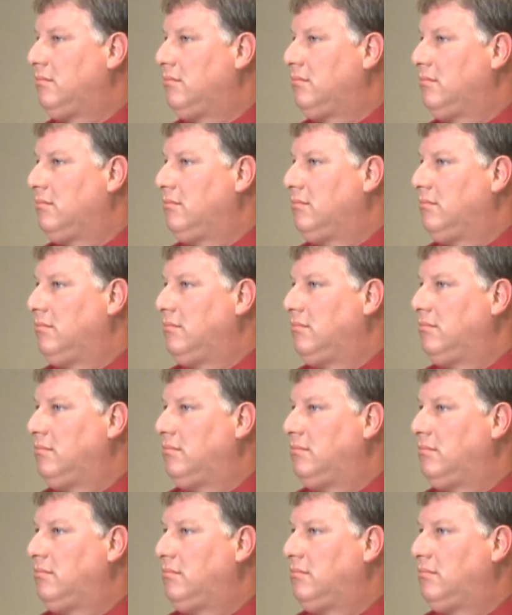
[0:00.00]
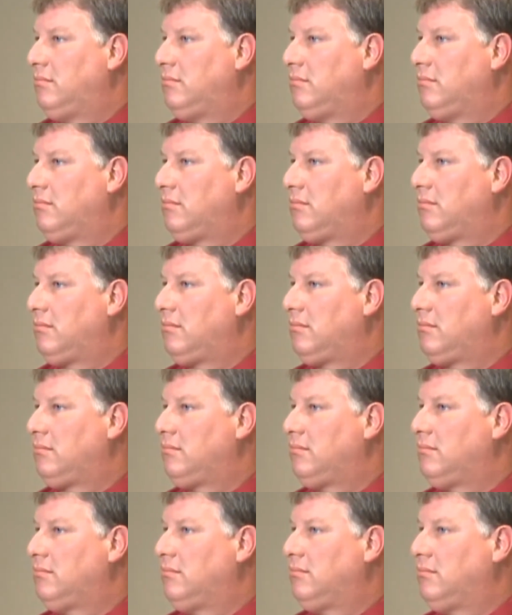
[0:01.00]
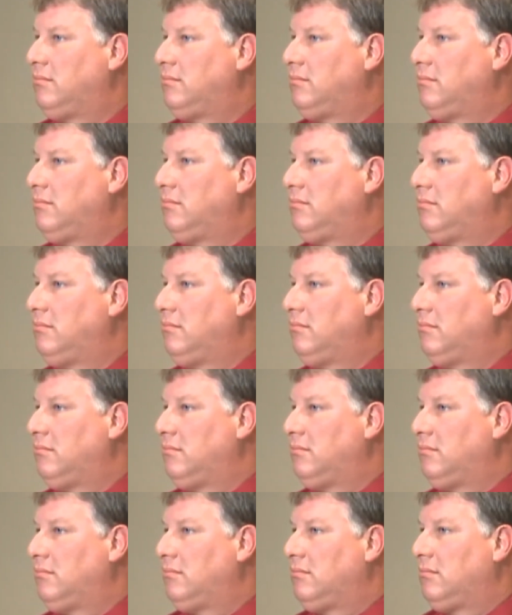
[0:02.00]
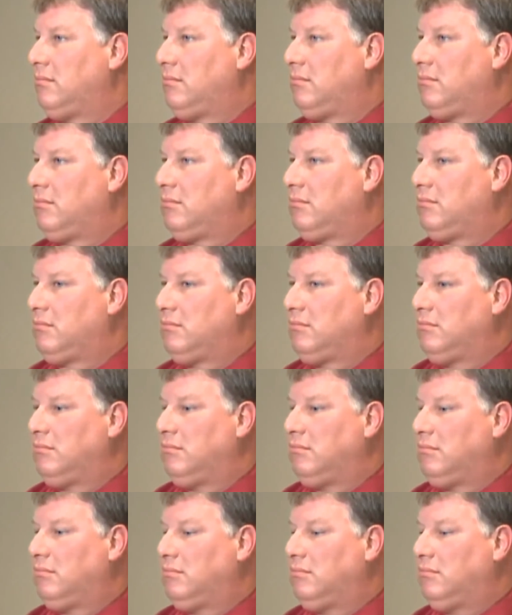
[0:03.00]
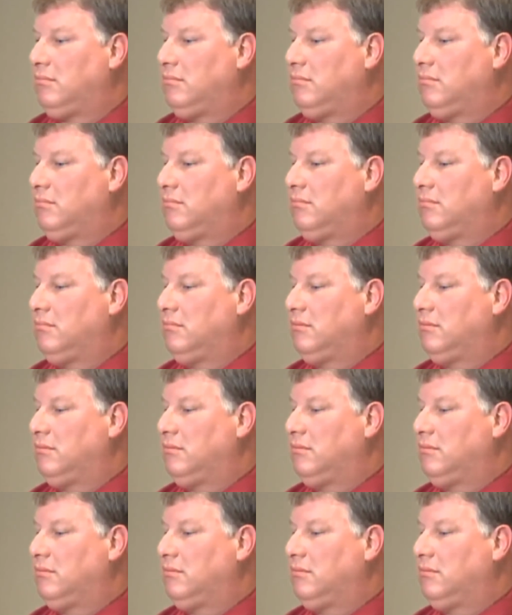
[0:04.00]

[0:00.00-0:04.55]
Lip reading: Nobody speaks.